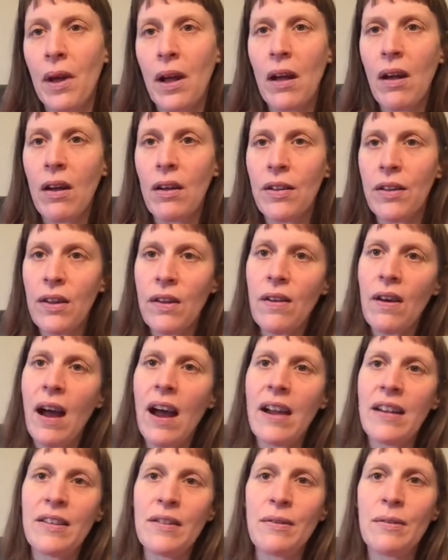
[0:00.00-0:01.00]
Although
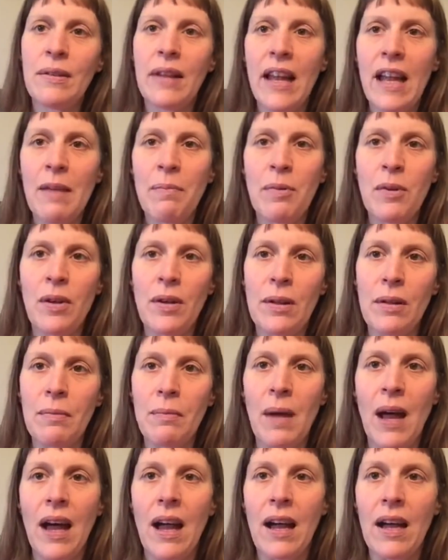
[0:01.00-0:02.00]
I do label
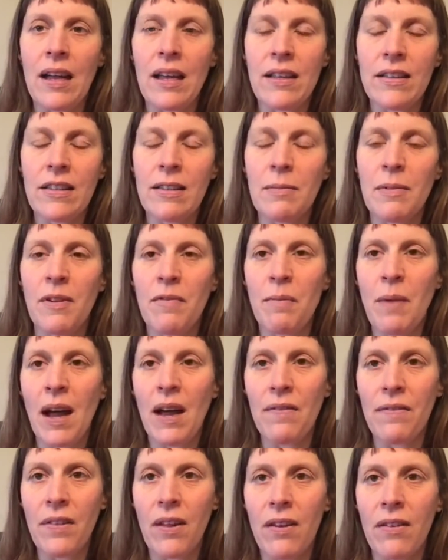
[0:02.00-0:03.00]
some of my
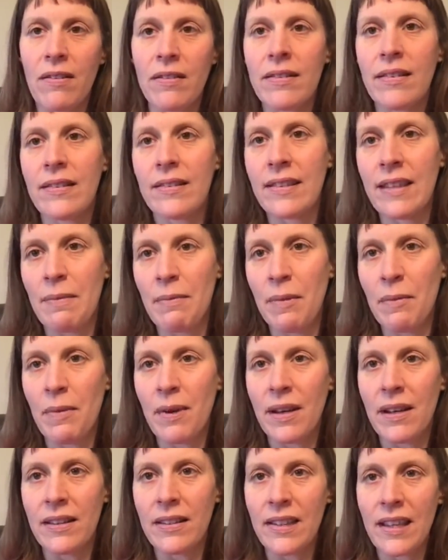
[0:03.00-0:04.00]
vlogs Slimming
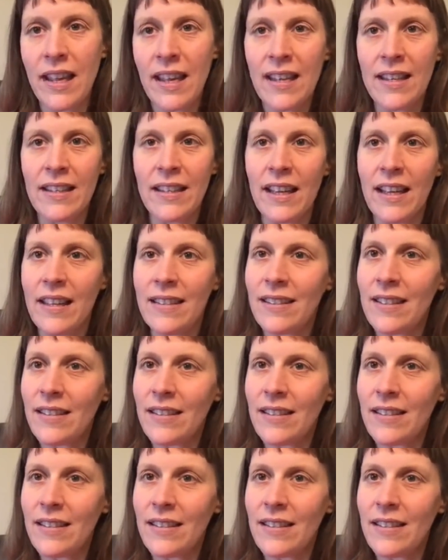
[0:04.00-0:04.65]
World dailies,